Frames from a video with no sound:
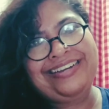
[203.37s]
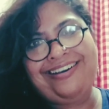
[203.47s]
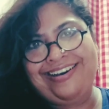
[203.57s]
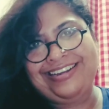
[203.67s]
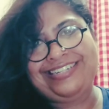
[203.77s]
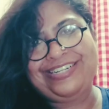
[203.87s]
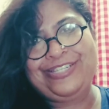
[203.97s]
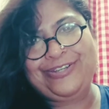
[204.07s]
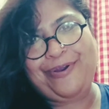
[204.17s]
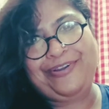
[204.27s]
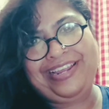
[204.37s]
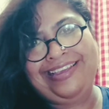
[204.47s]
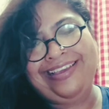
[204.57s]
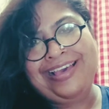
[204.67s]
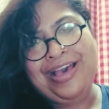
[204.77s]
heard a
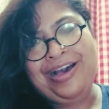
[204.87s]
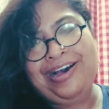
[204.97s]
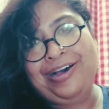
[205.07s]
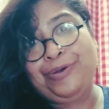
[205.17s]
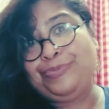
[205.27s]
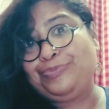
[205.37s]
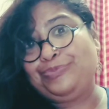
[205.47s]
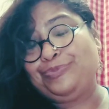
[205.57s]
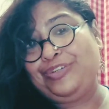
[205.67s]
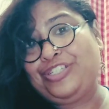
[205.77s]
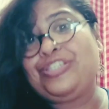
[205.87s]
story which